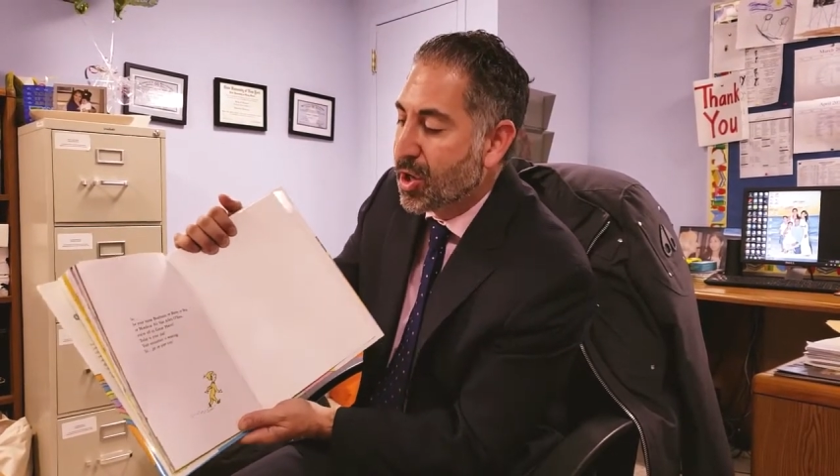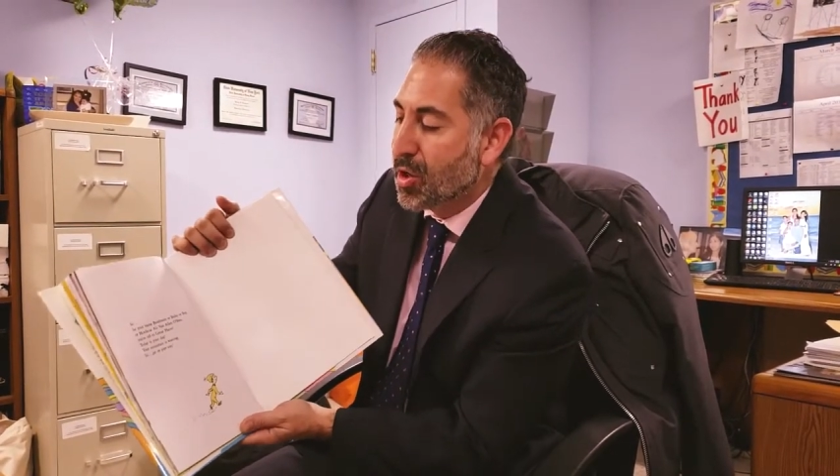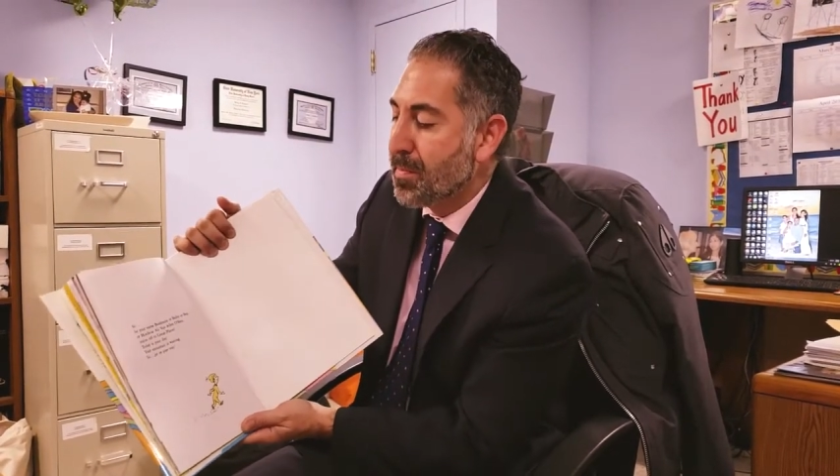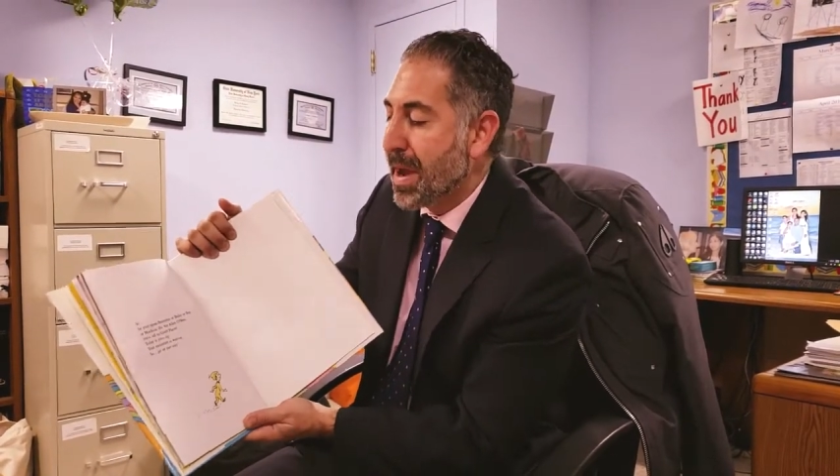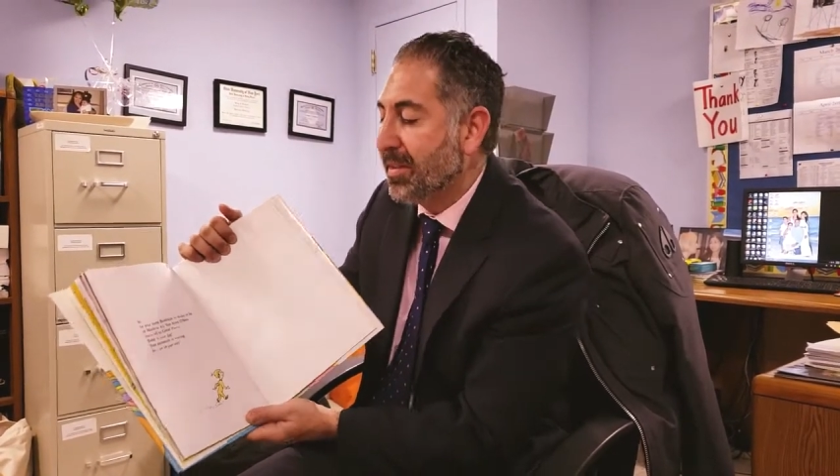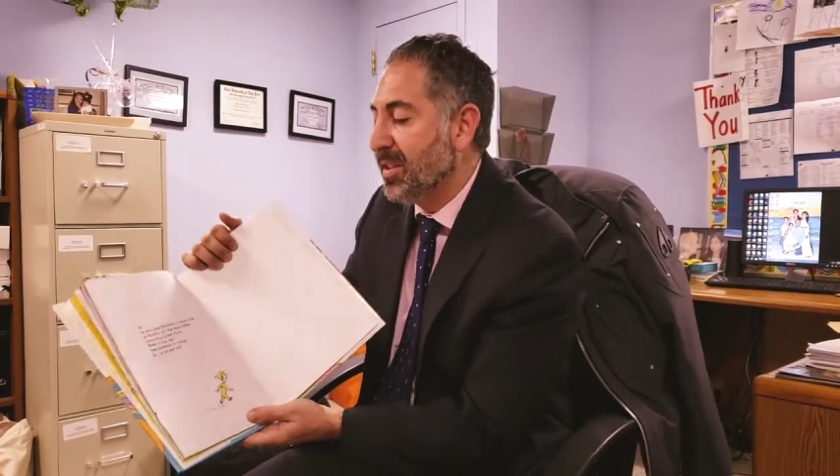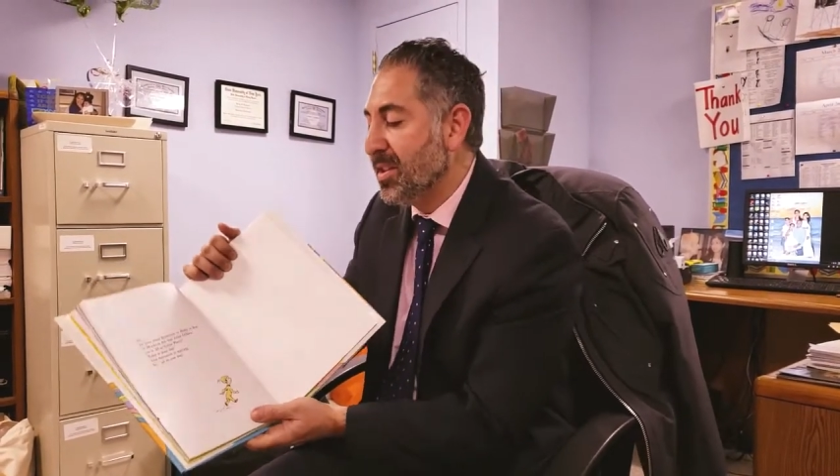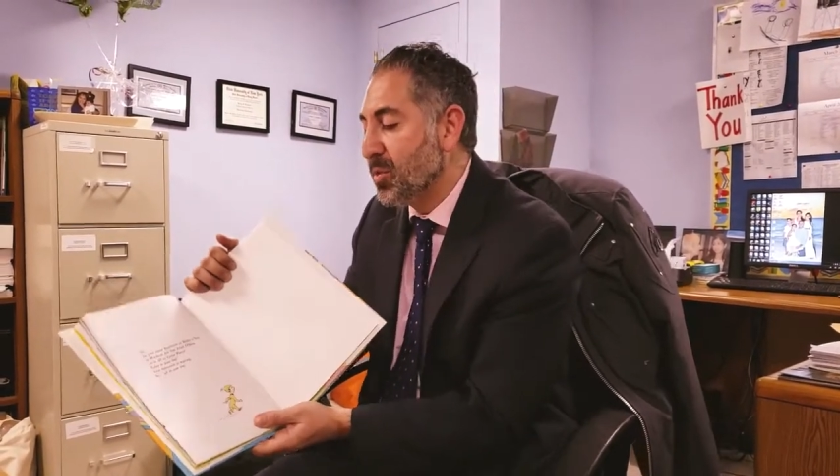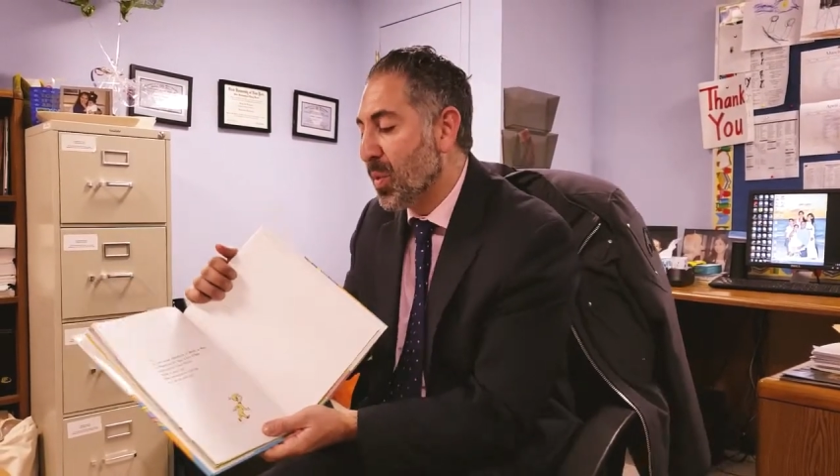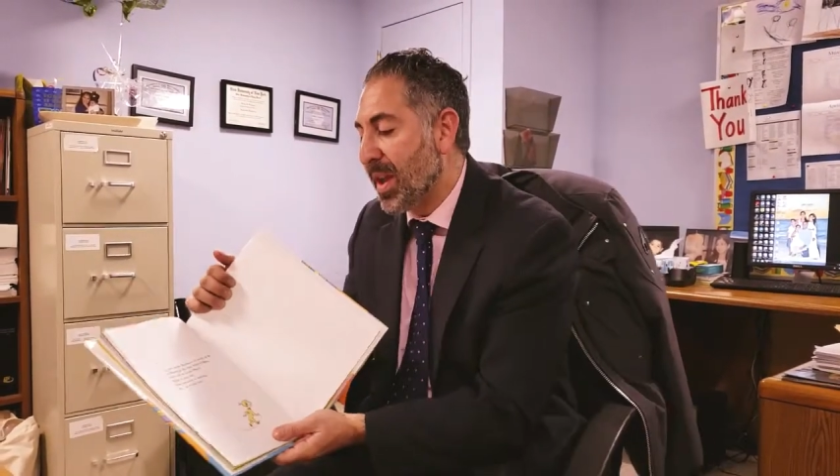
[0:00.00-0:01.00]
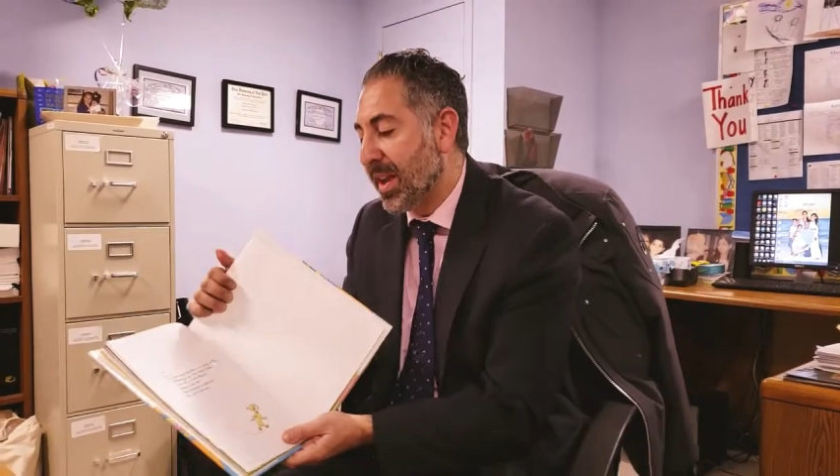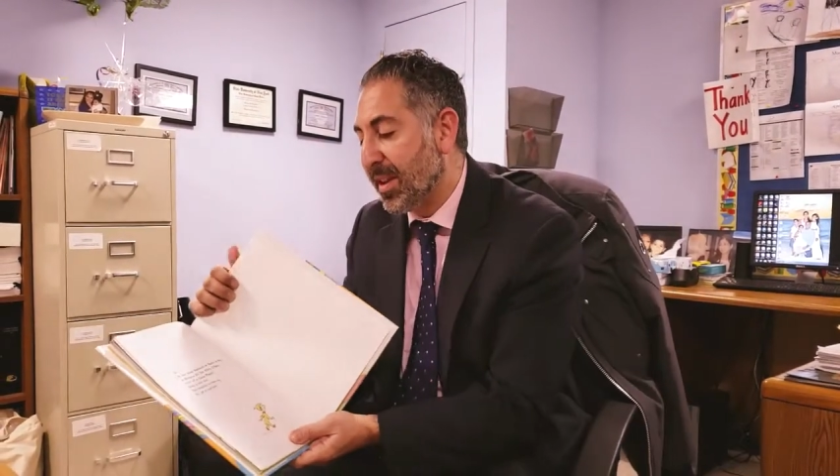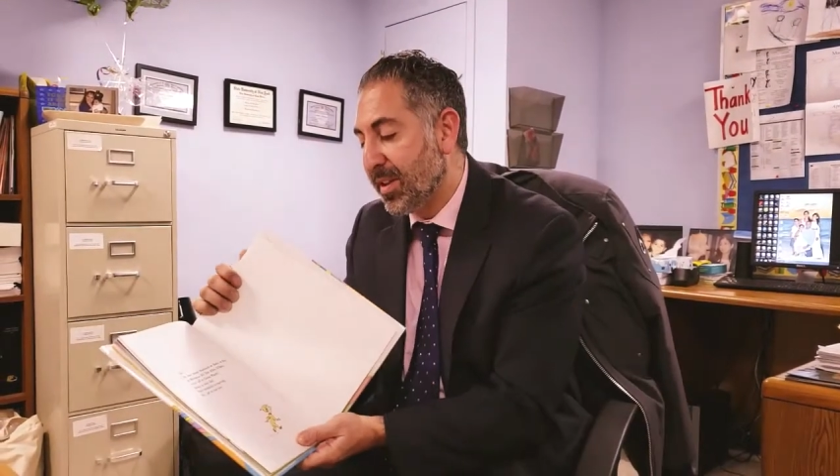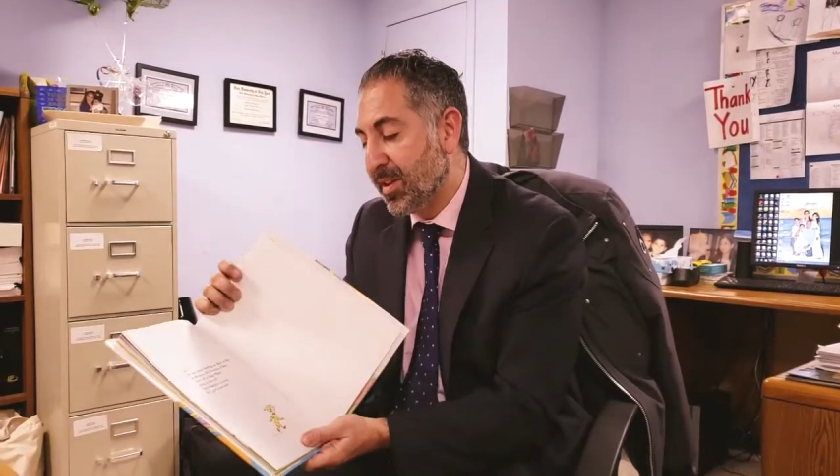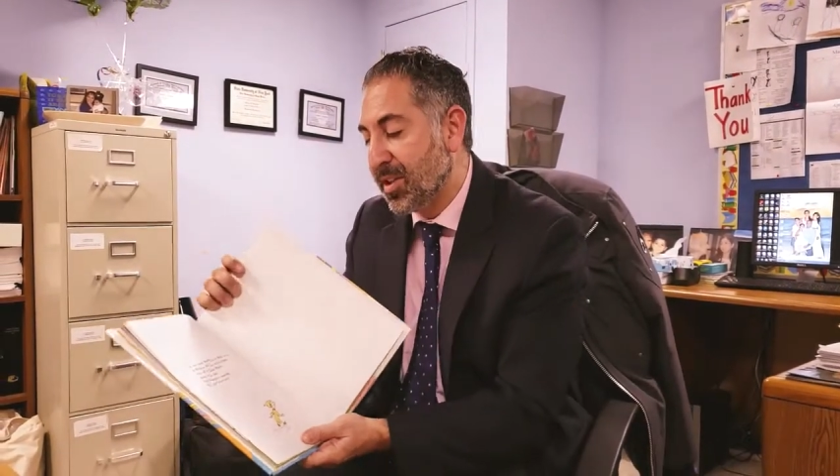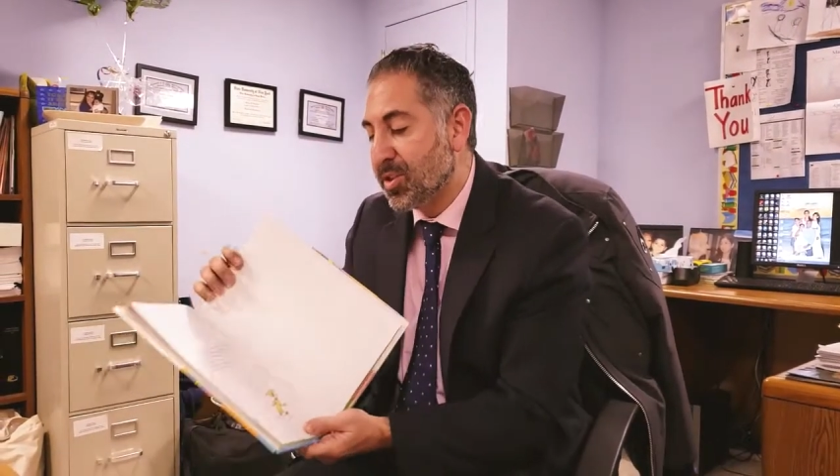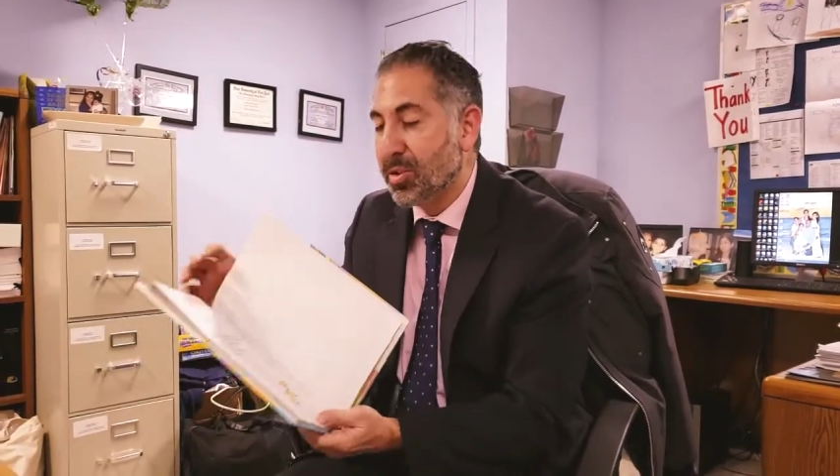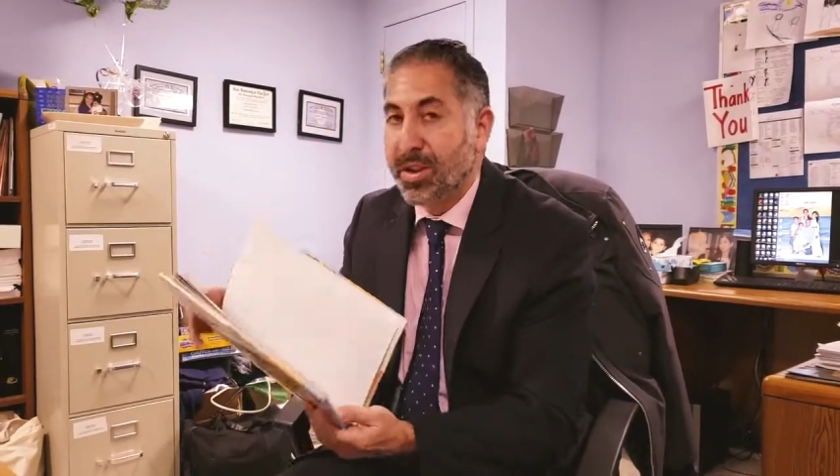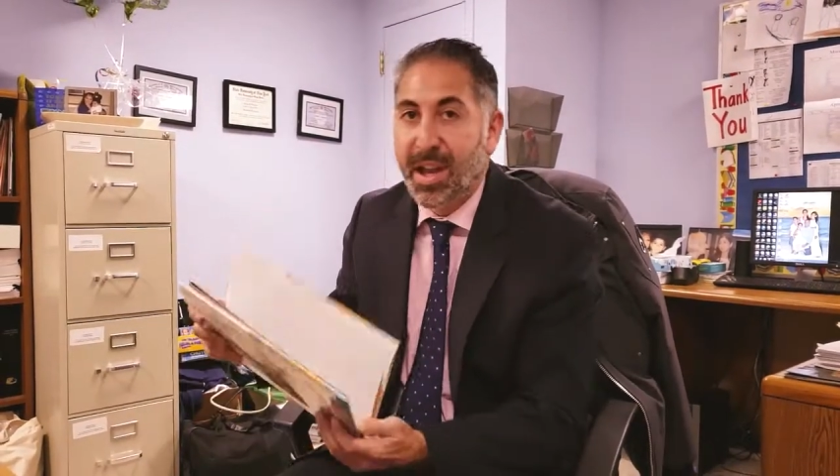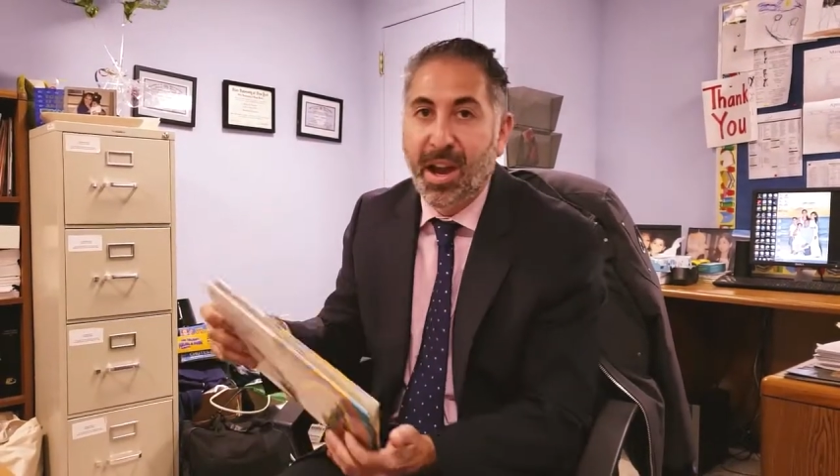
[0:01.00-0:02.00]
Your mountain is waiting, so get